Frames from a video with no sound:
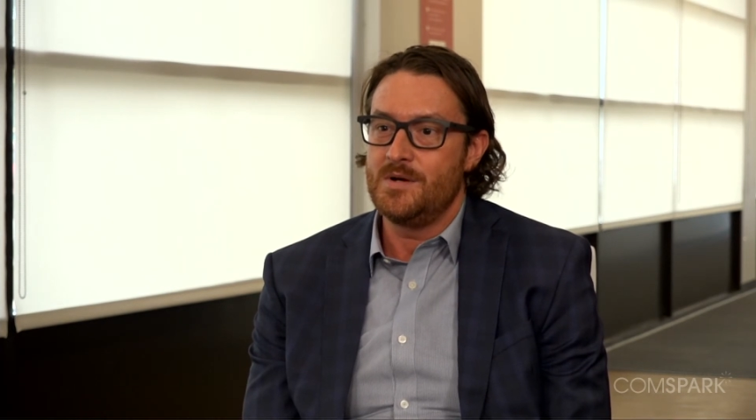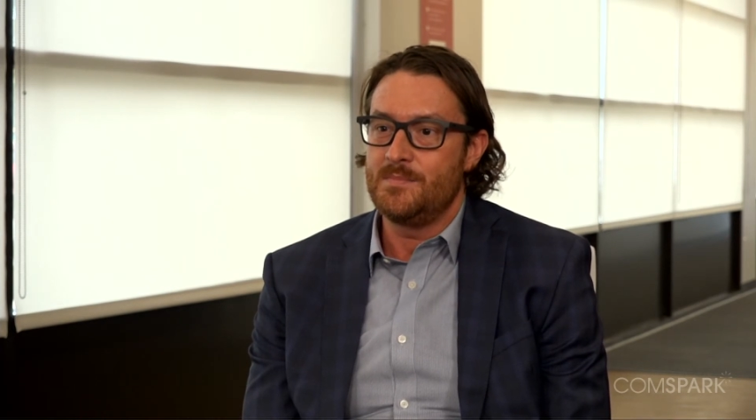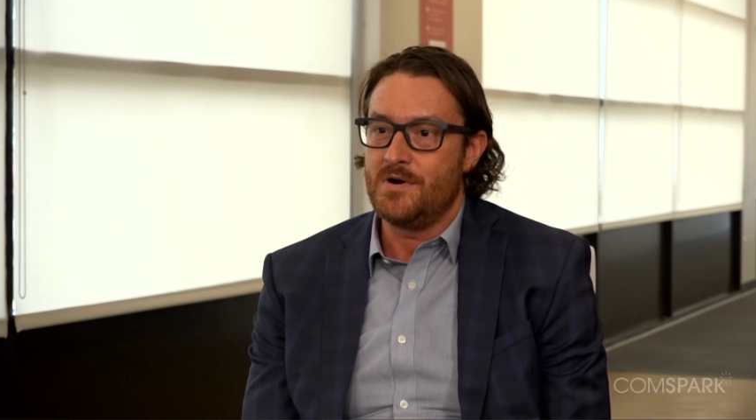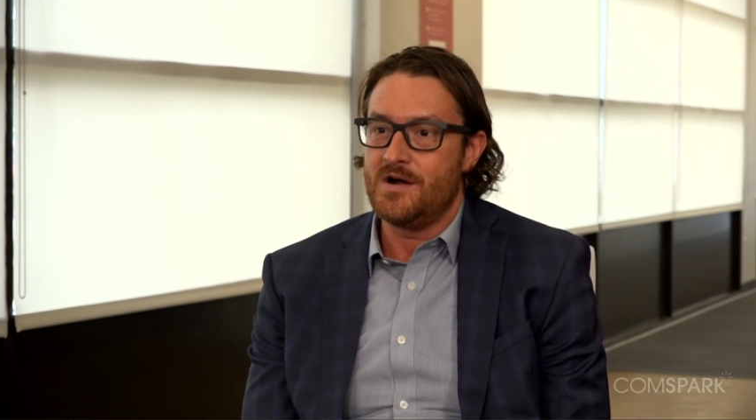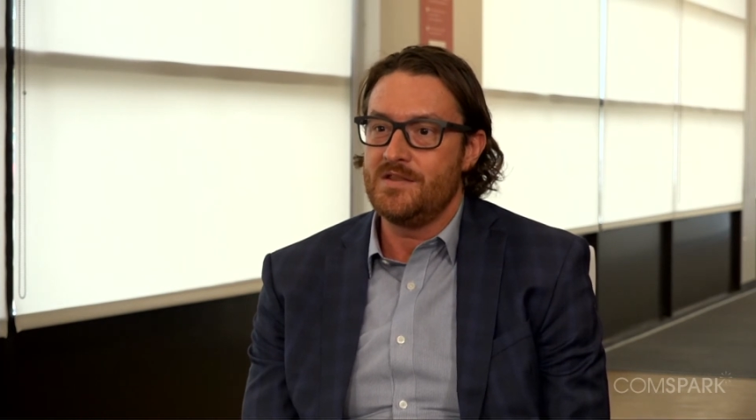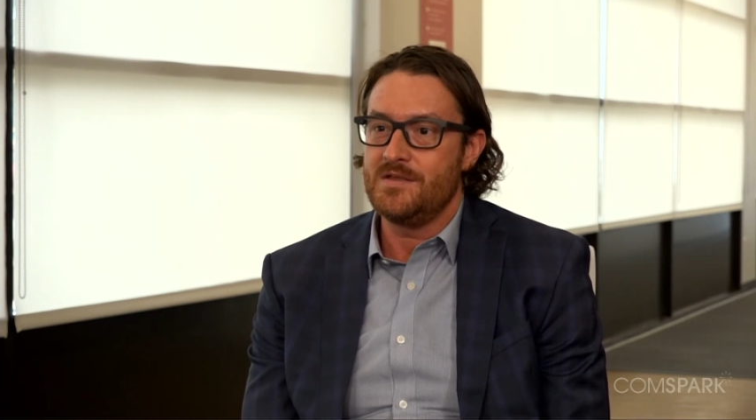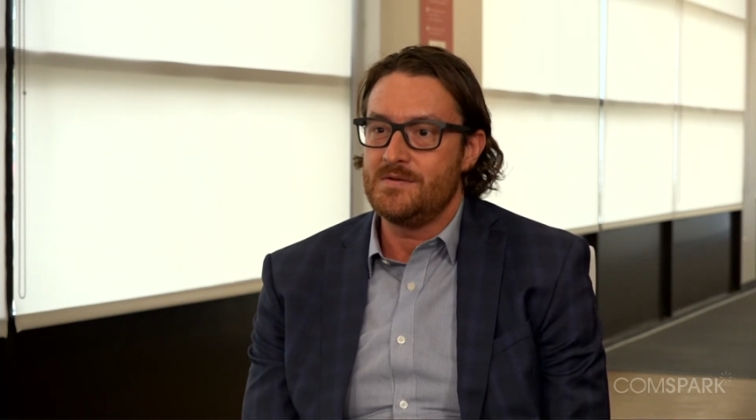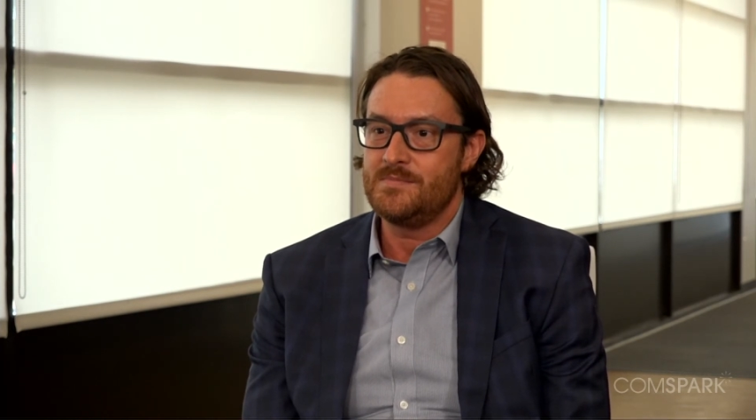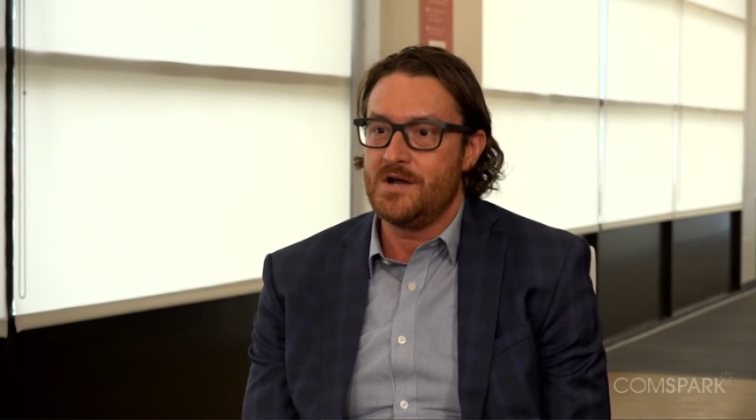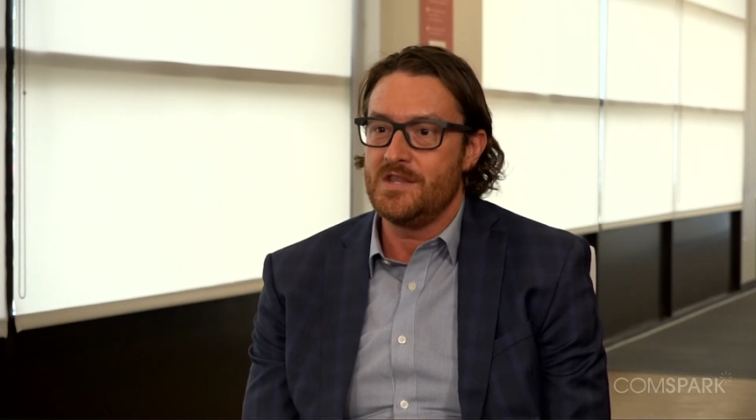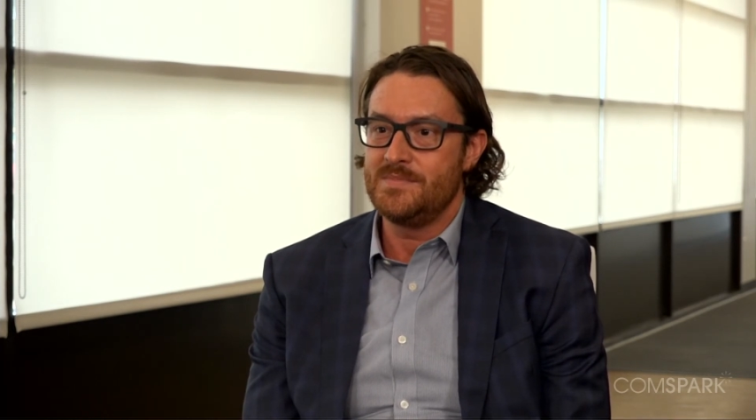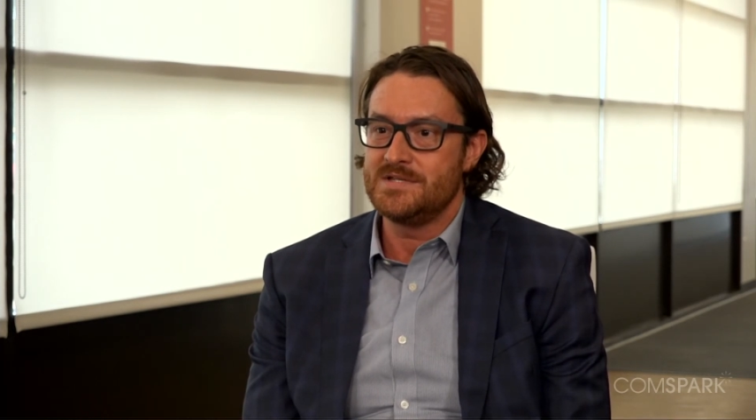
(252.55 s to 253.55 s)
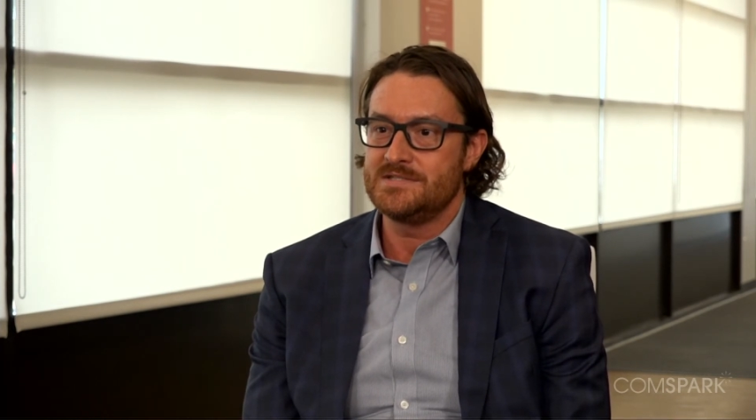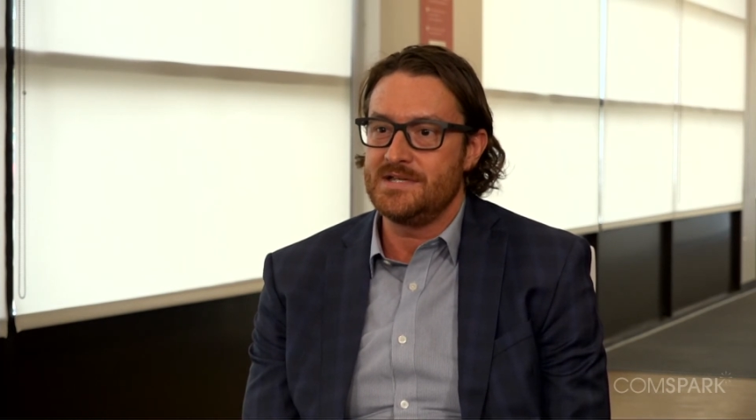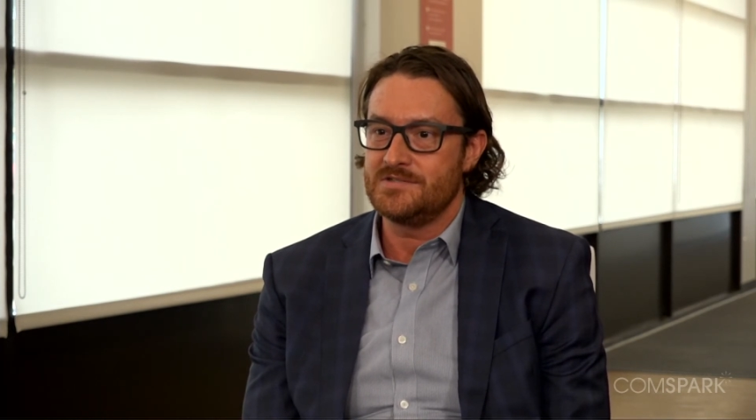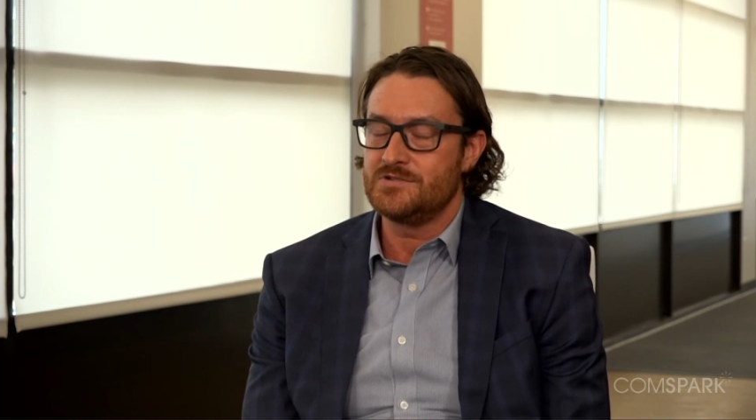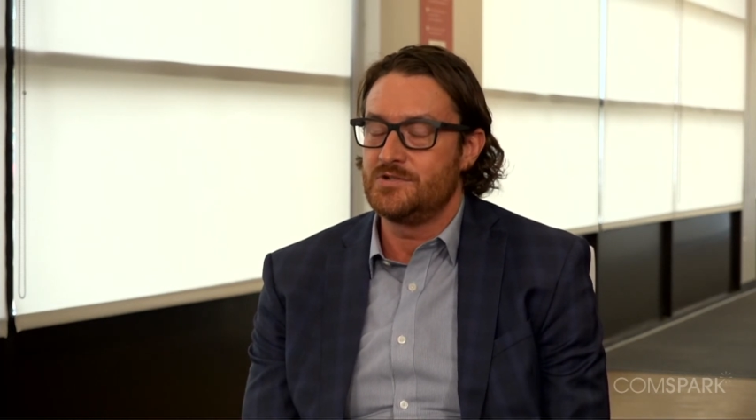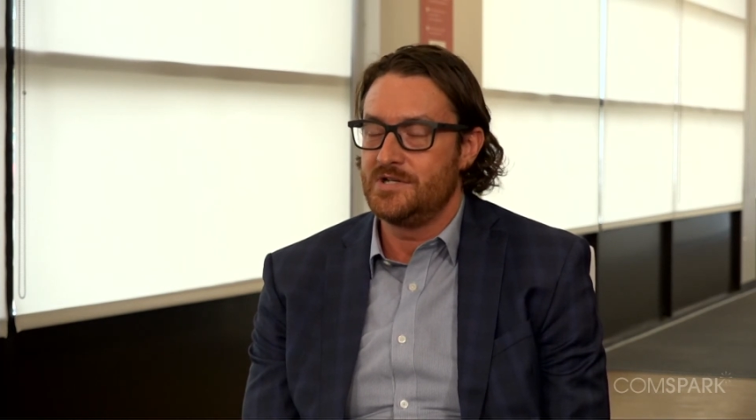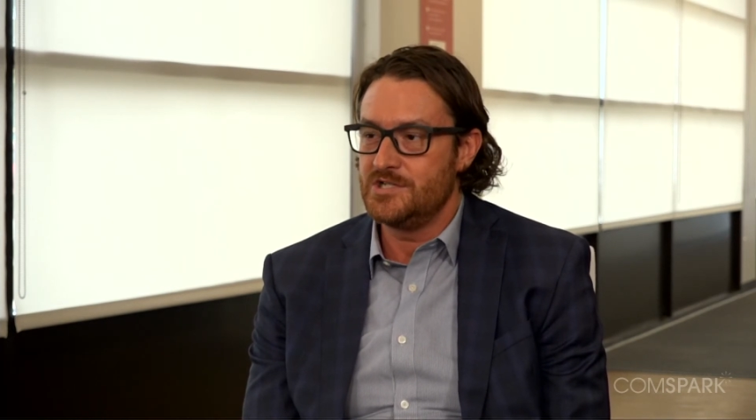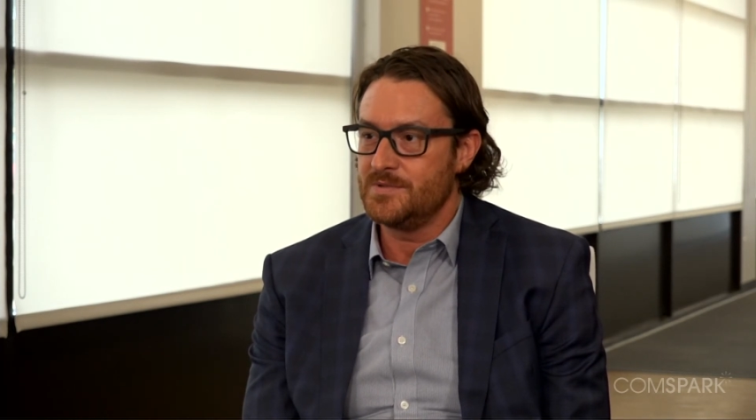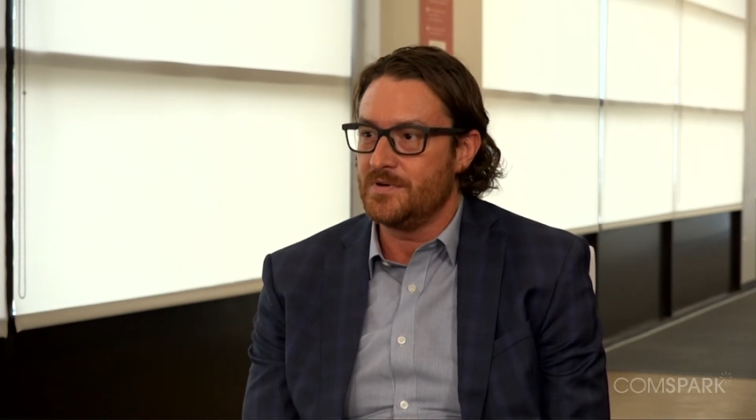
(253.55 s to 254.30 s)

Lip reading: part of the business as a strategic